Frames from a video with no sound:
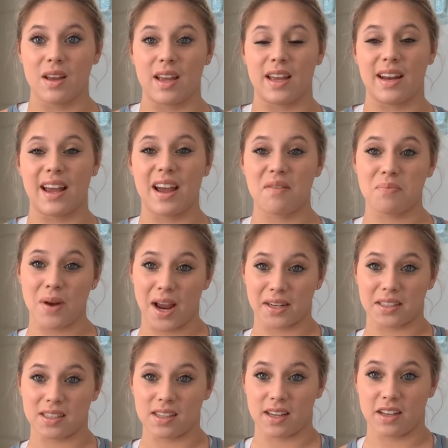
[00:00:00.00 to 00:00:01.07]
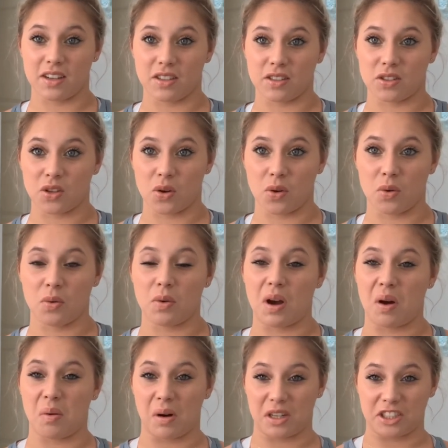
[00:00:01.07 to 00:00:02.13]
And I have practice later, so
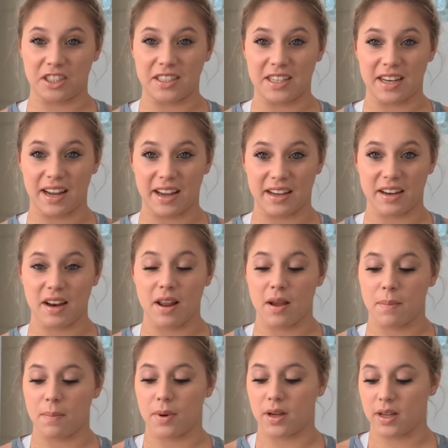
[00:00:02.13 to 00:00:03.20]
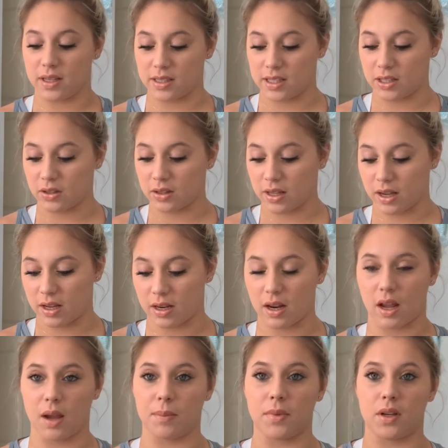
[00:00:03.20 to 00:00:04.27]
I'll wash it tonight. But until then,
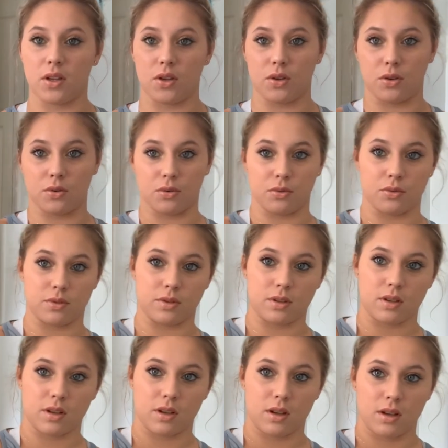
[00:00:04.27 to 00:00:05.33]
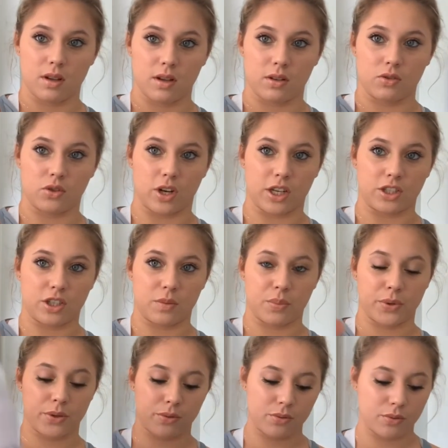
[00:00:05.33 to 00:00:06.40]
I'm going to use dry
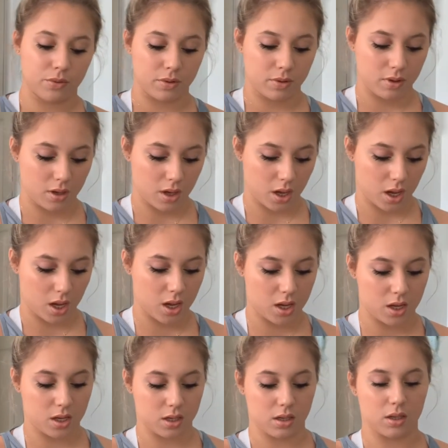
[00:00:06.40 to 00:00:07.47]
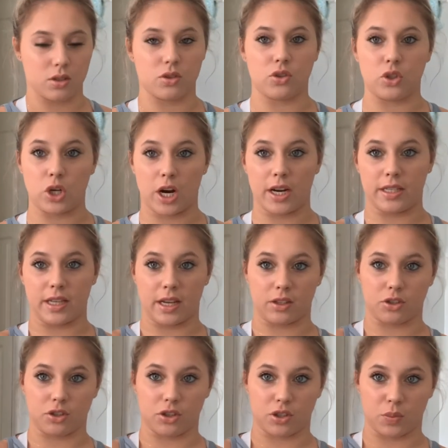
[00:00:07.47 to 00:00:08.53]
shampoo and dry
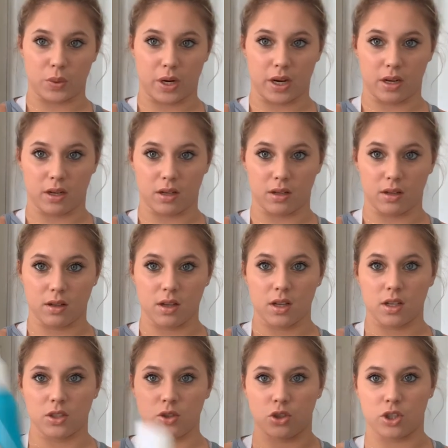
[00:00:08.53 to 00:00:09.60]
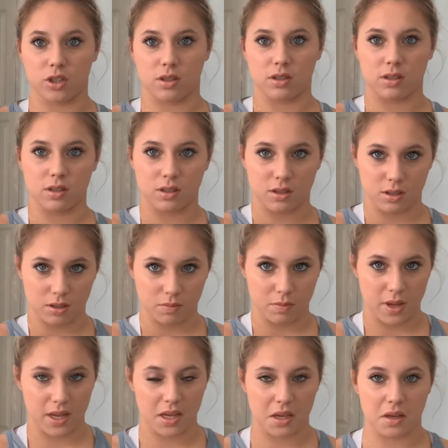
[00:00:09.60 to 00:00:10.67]
texture spray just to
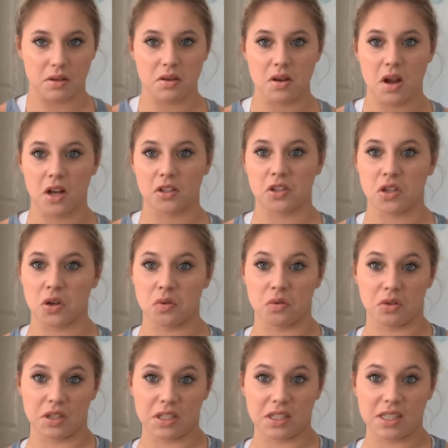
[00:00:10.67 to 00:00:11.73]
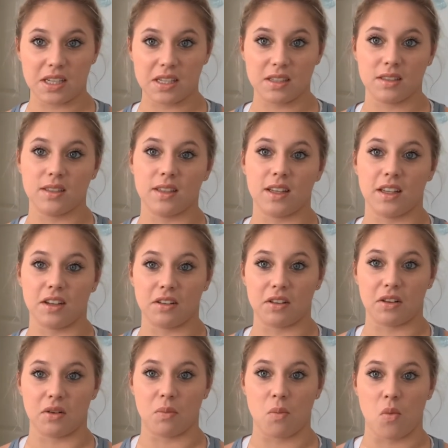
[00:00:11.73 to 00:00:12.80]
make it not so greasy and a
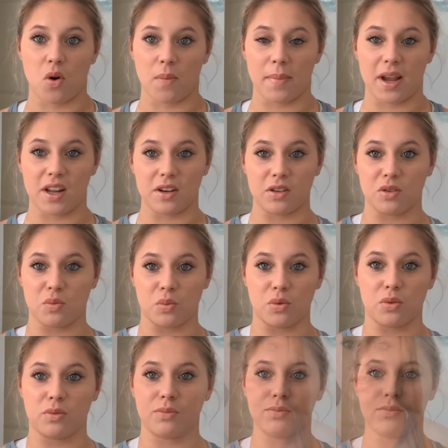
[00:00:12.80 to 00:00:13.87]
little more manageable.